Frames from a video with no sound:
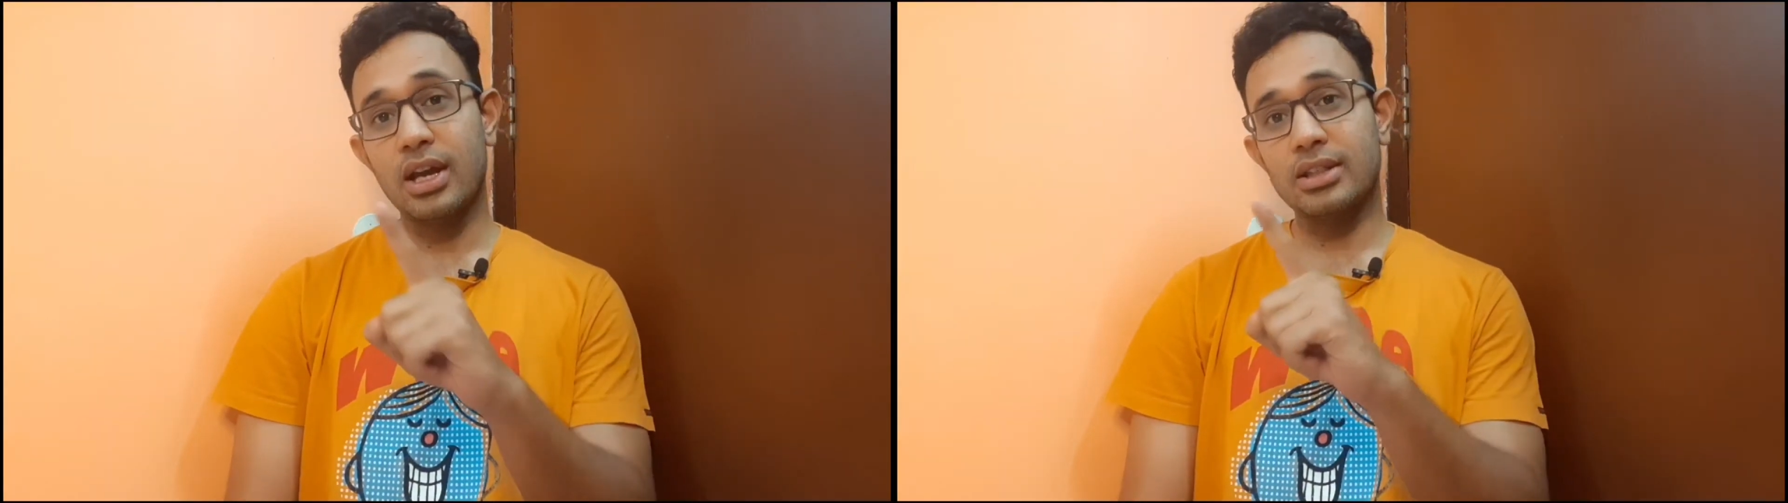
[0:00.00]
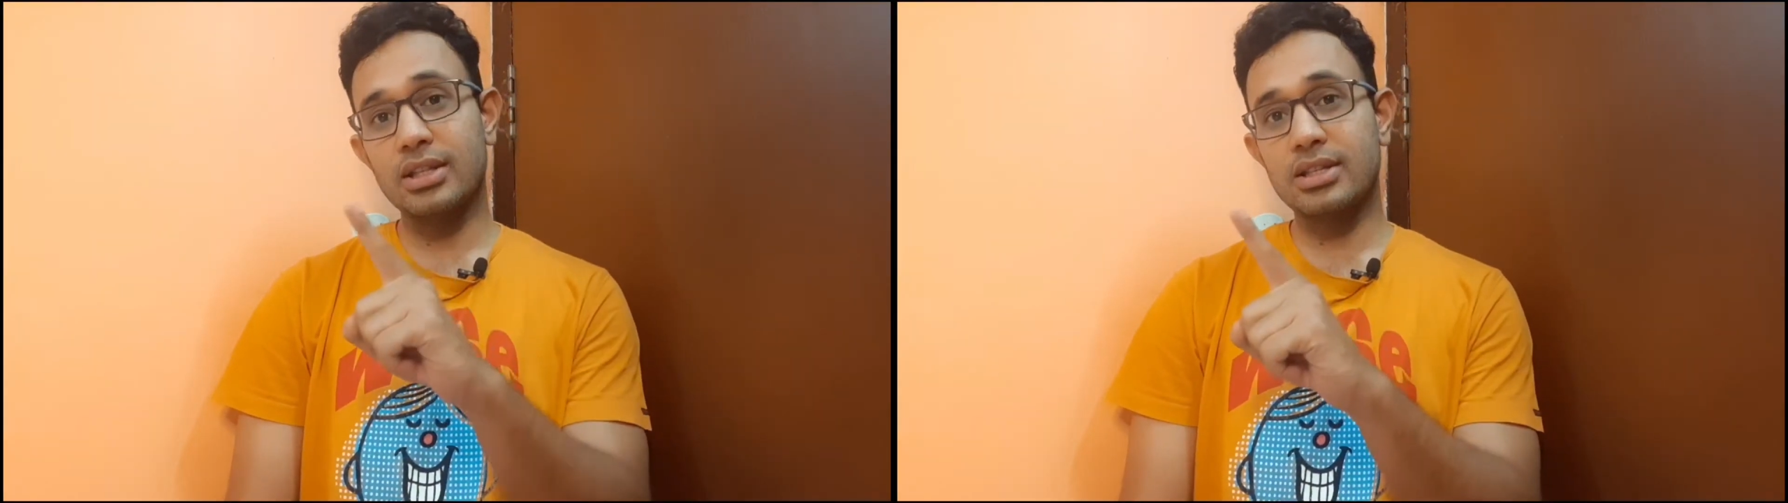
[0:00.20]

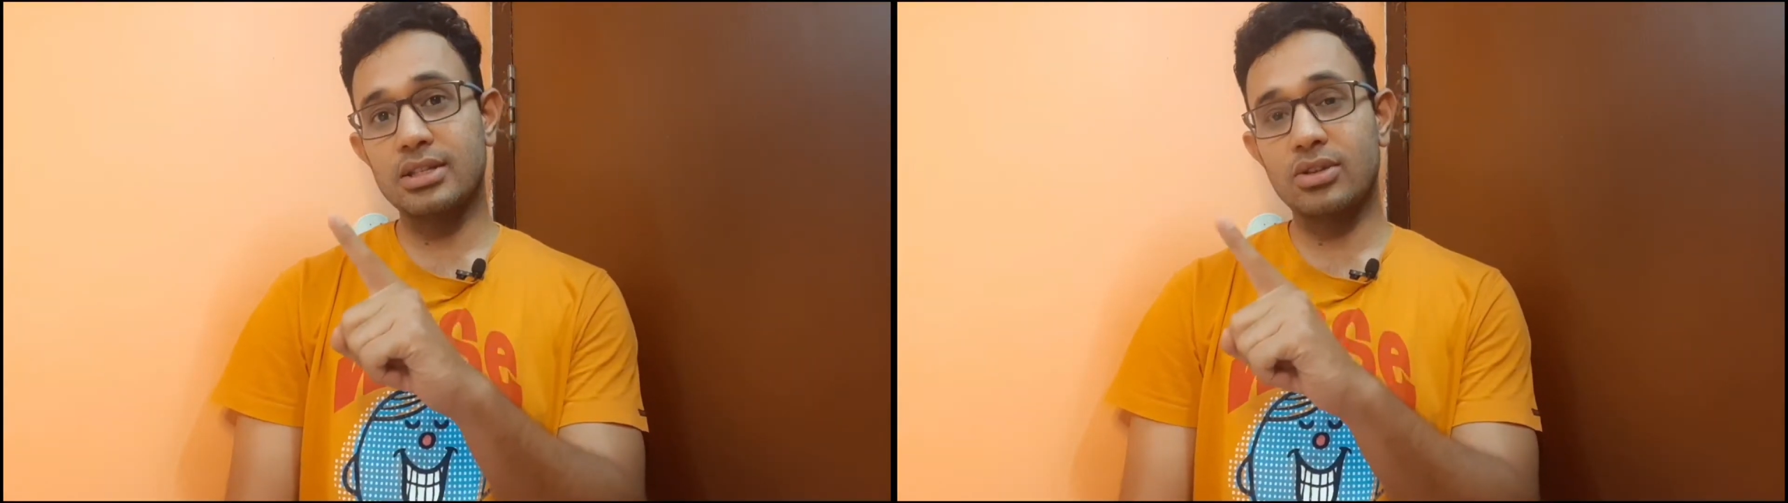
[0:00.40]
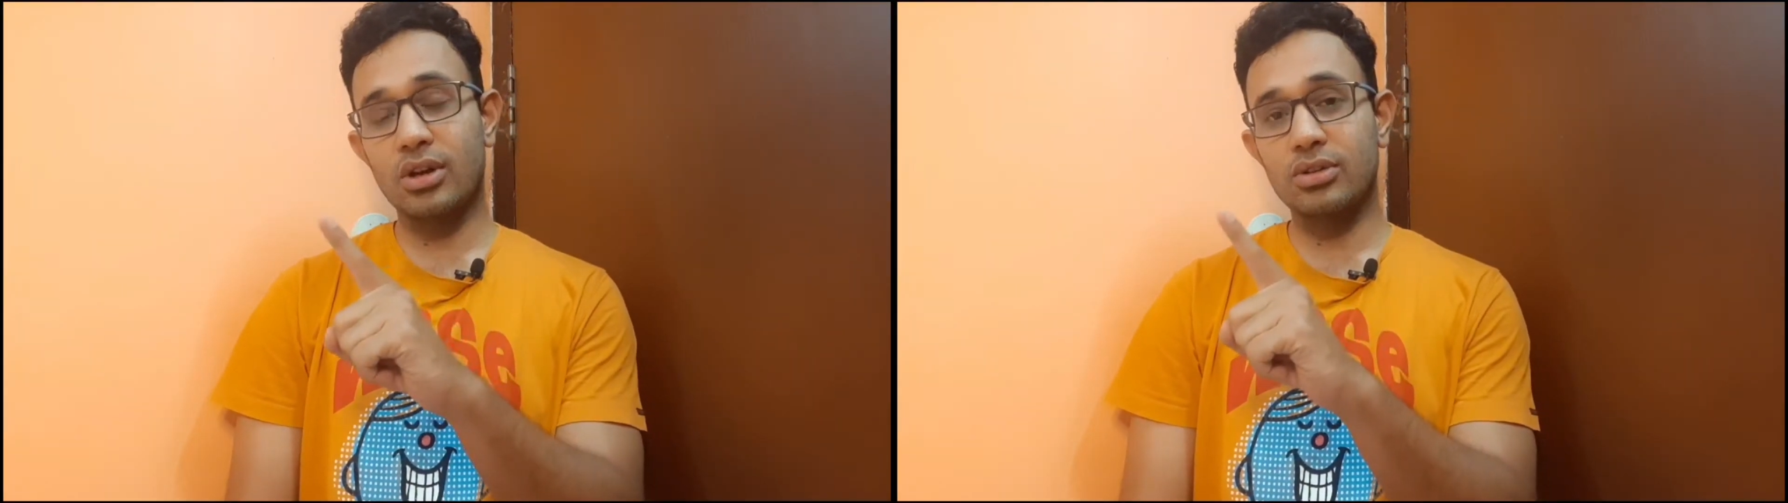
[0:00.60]
this
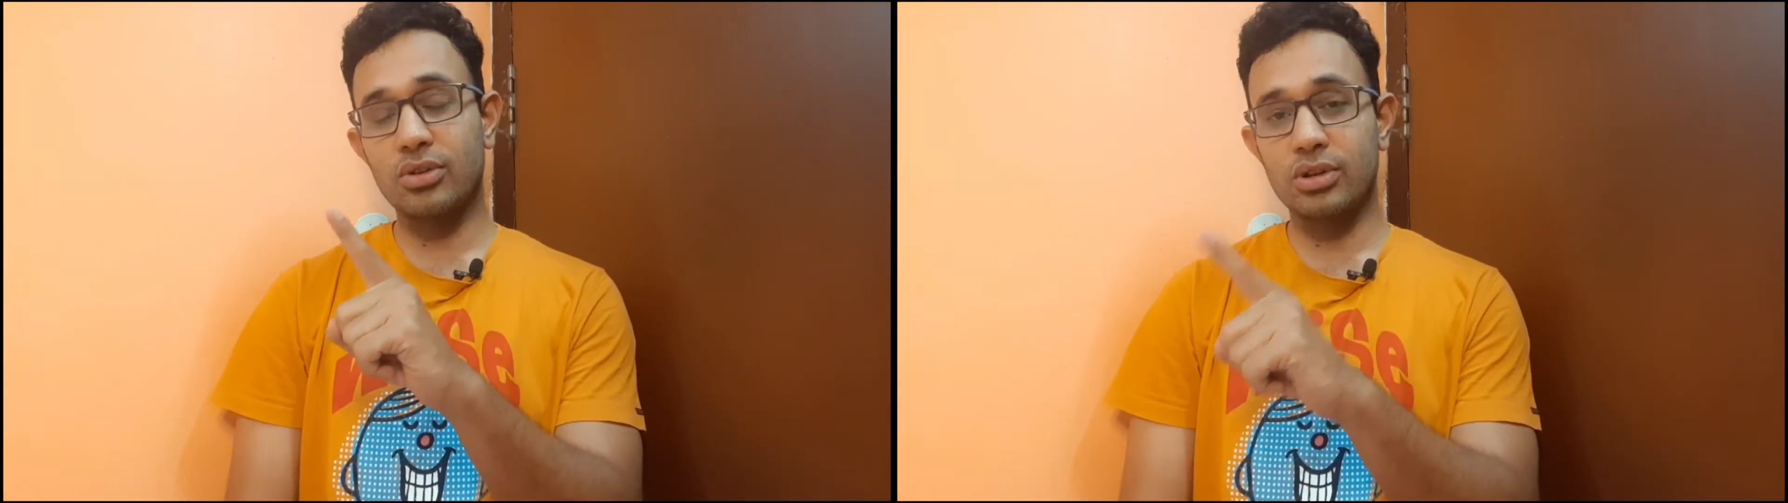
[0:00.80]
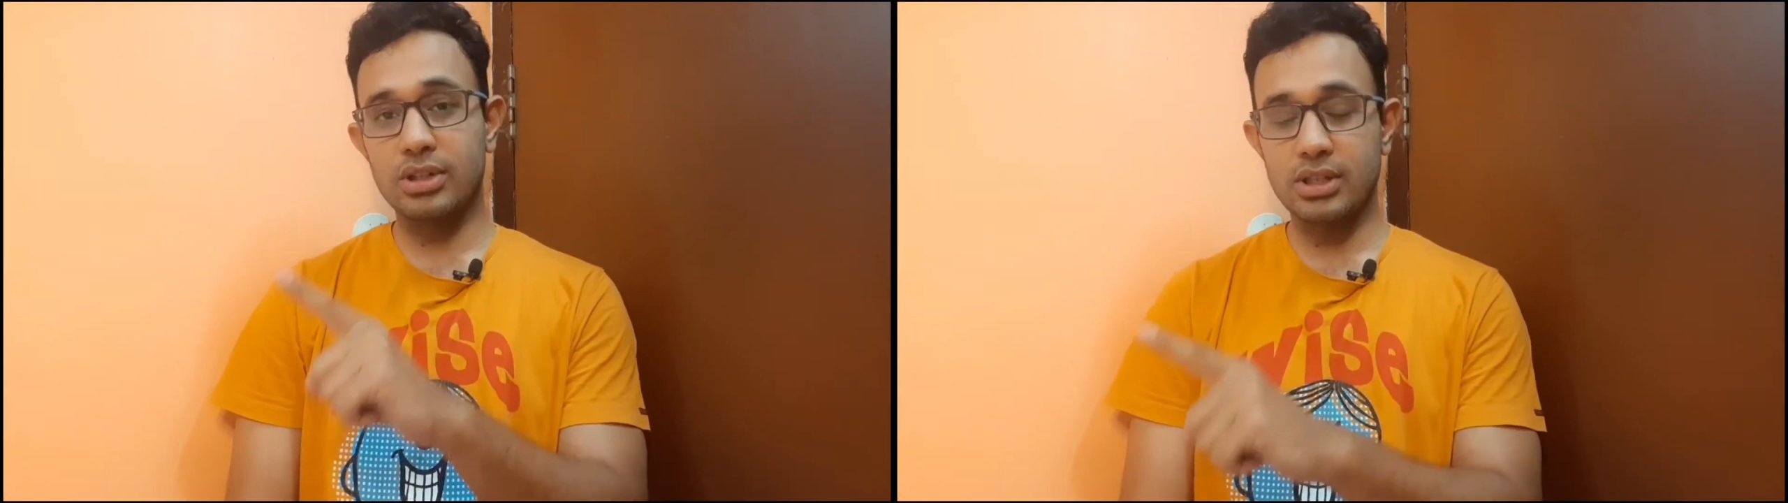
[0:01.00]
is not
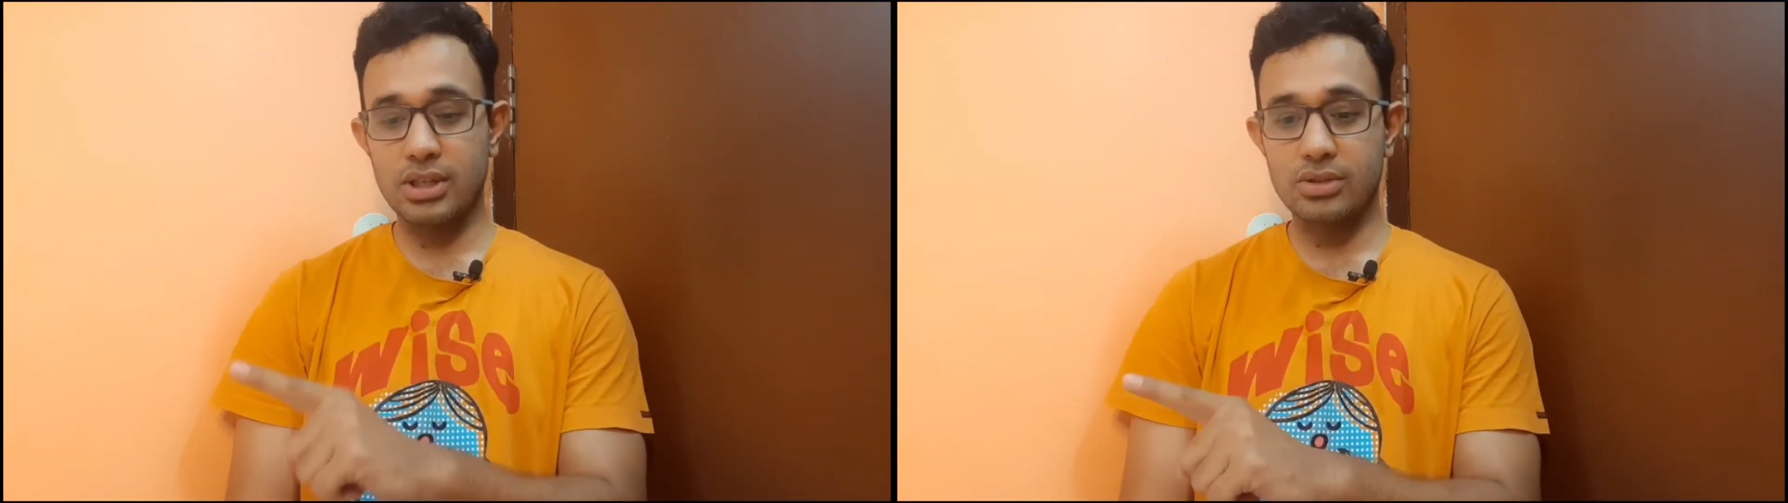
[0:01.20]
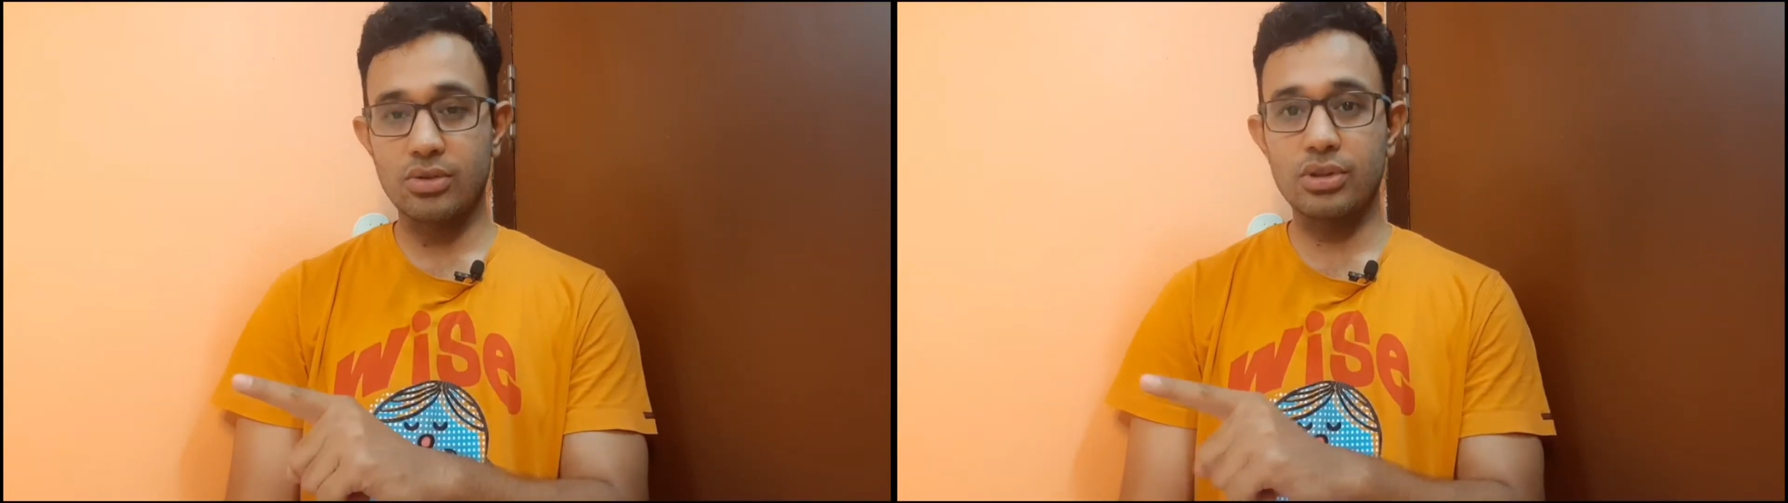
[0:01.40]
good, this
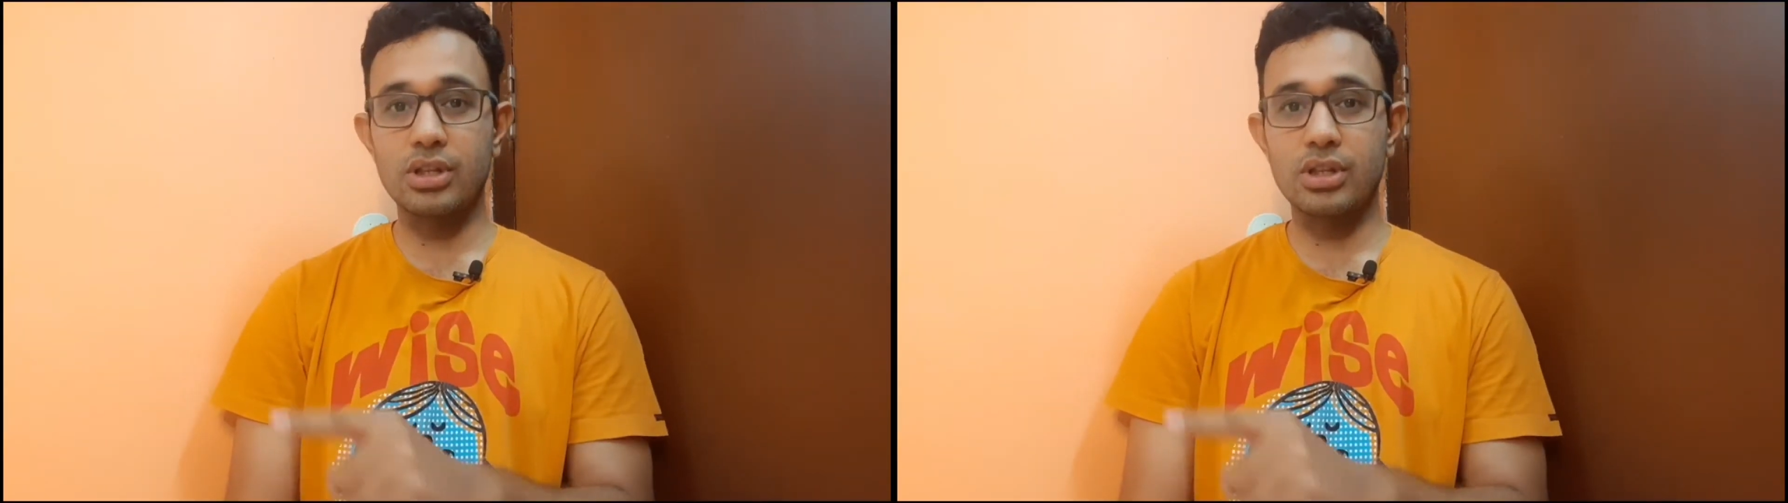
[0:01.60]
is good,